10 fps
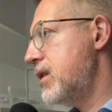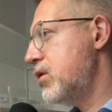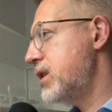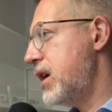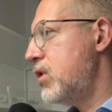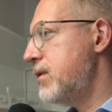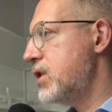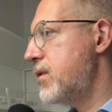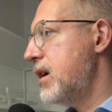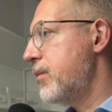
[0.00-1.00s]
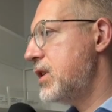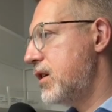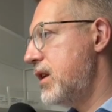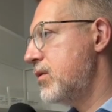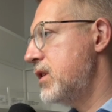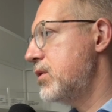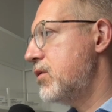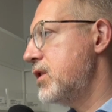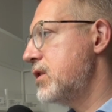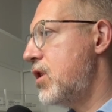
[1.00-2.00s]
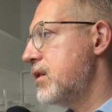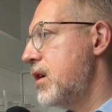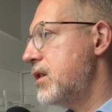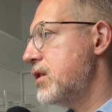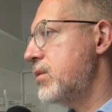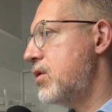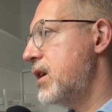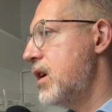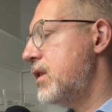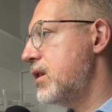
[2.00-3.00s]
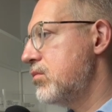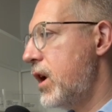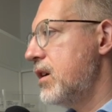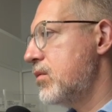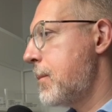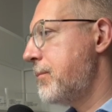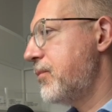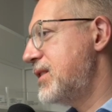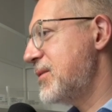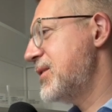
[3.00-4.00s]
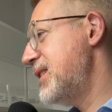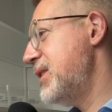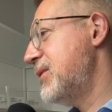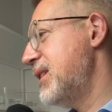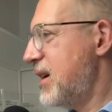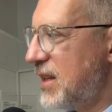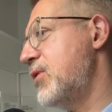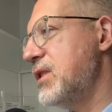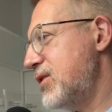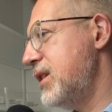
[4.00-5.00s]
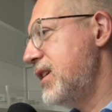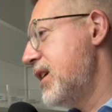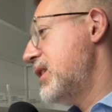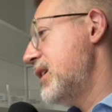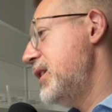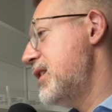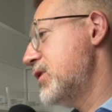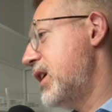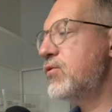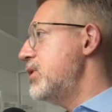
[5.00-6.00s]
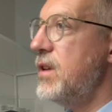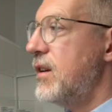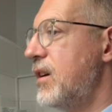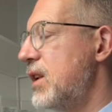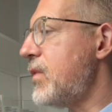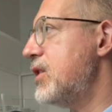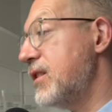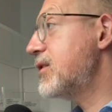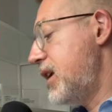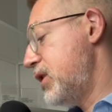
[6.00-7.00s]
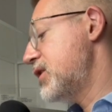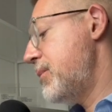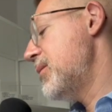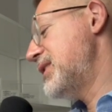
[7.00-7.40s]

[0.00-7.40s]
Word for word: Absolutely. And a good majority were already using AI in their patent work, which shows that this isn't just some future trend, it's happening now.